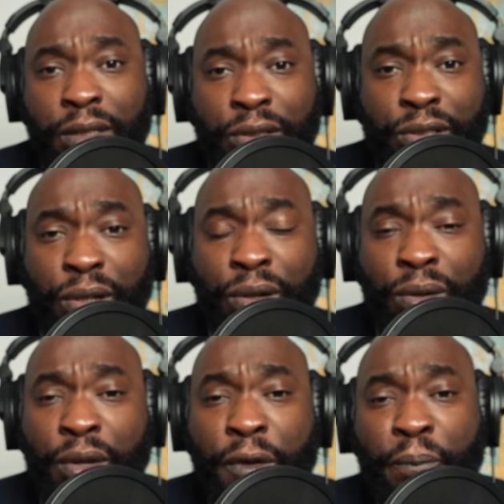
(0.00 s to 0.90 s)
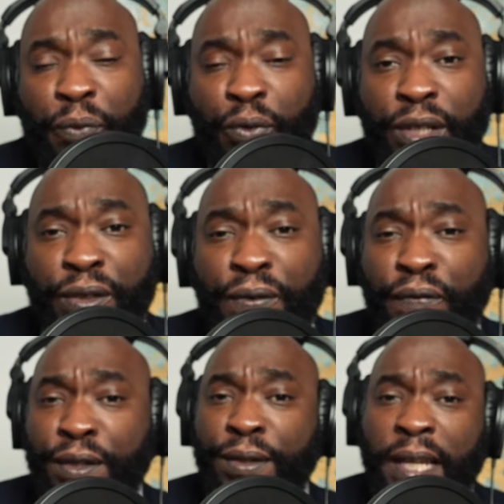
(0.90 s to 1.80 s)
So when you
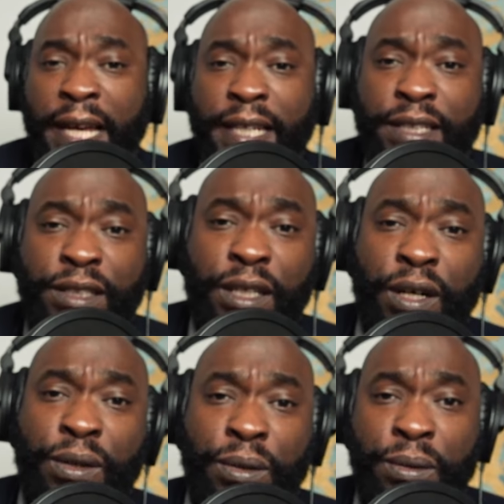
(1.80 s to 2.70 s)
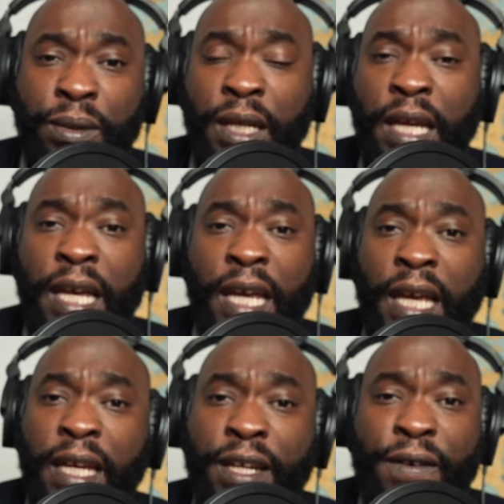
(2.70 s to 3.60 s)
feel like it's cold,
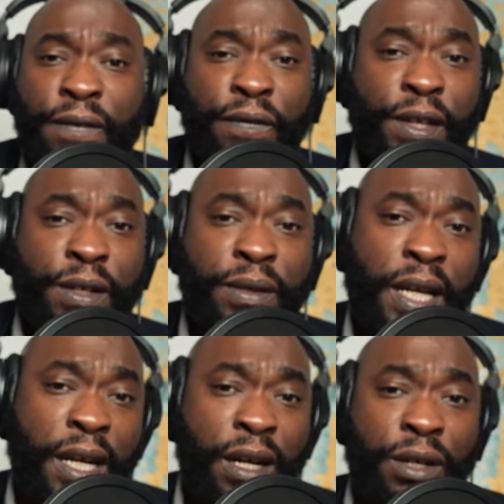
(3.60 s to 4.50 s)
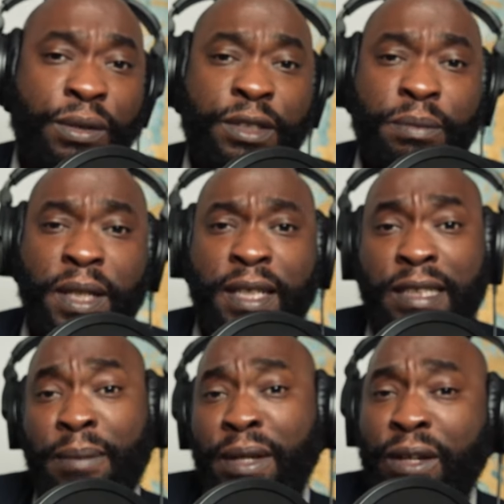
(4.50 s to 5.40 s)
it don't feel that cold to me because
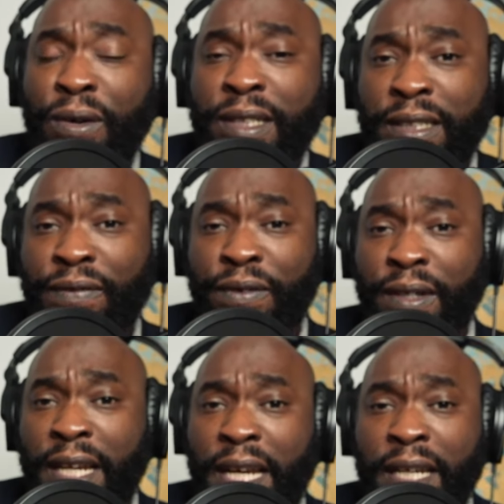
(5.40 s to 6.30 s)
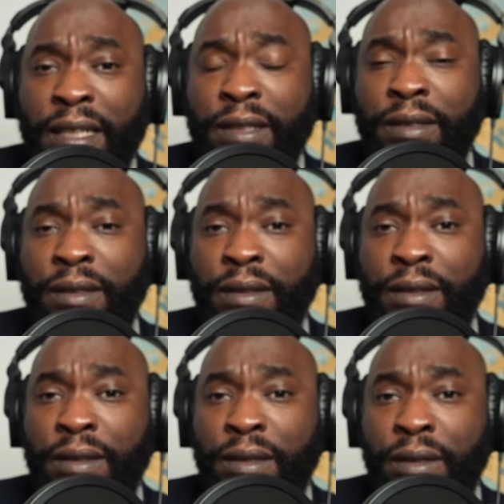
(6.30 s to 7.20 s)
I'm anointed for that.
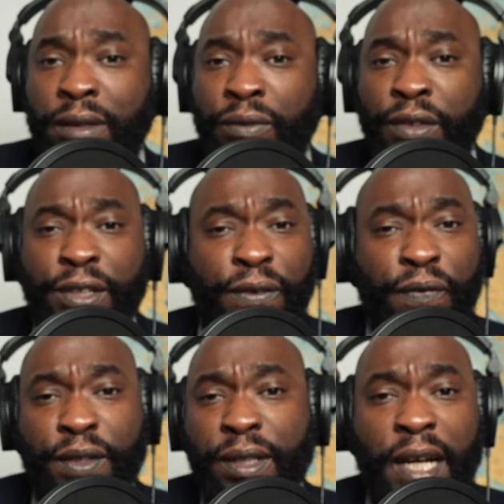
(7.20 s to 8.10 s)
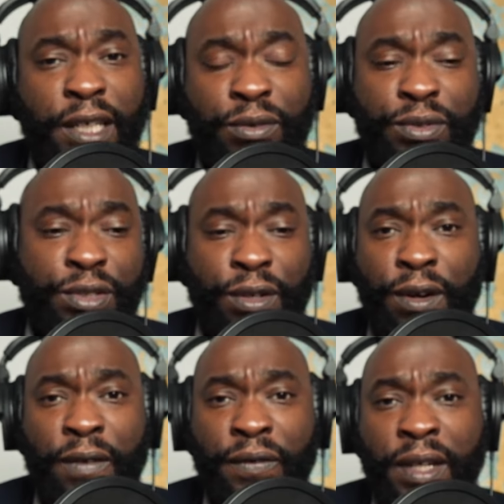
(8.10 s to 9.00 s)
When you feel like you
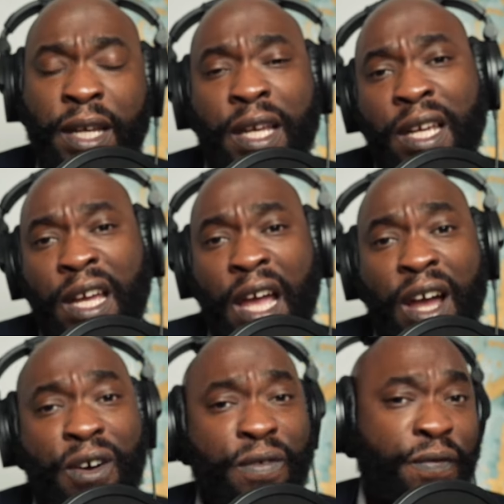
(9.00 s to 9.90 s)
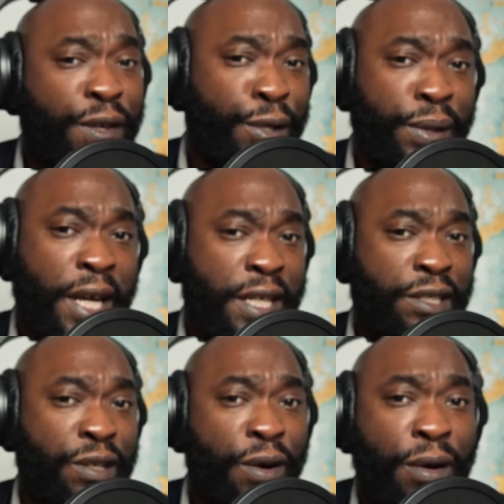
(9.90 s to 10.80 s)
starving, I don't feel that
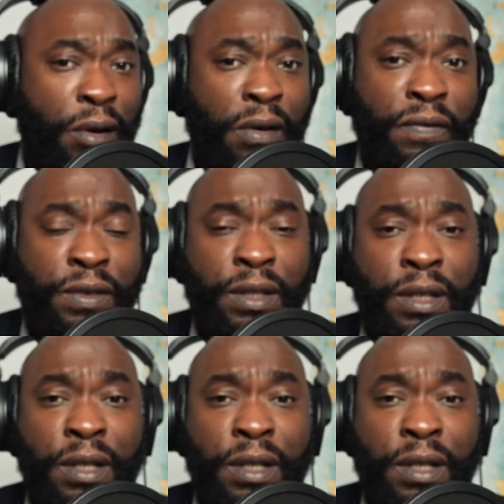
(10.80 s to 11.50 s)
starved